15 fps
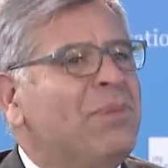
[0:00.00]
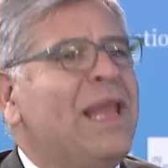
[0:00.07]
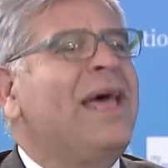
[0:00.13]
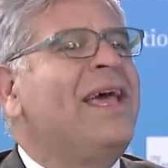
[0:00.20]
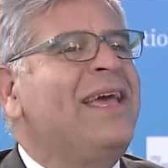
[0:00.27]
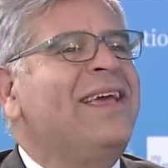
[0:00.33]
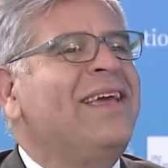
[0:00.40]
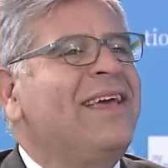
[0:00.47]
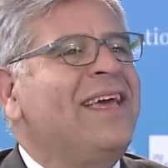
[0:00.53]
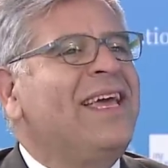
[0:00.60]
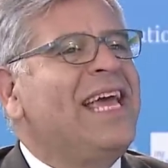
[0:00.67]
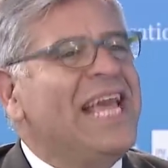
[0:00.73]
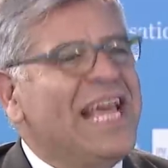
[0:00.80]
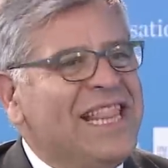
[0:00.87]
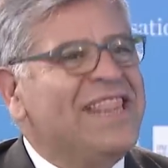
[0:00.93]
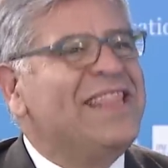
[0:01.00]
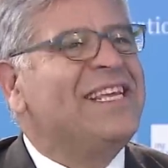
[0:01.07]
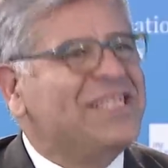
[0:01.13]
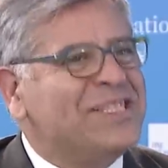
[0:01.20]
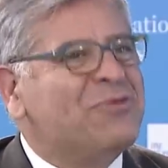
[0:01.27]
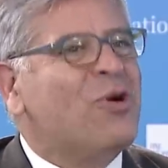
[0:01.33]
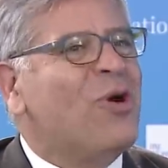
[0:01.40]
play in
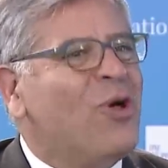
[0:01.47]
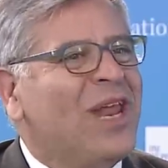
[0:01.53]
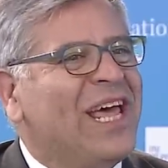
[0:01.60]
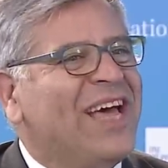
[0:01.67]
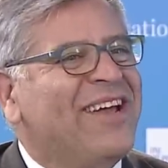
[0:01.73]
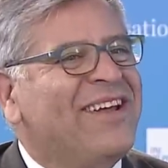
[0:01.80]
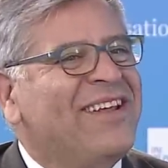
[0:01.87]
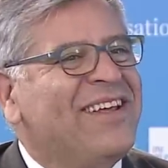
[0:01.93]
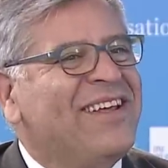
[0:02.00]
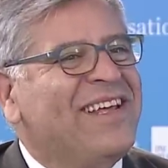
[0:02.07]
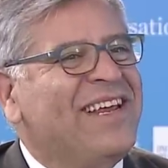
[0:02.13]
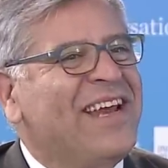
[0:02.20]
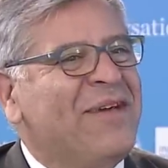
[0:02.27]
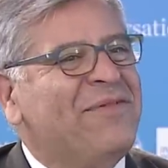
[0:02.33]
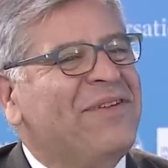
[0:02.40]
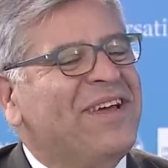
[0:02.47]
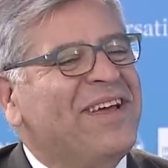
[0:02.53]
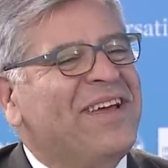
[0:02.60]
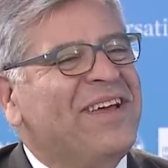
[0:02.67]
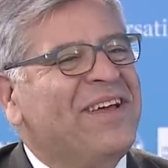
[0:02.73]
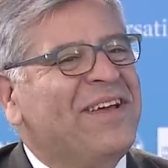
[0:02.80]
this rollout in Africa?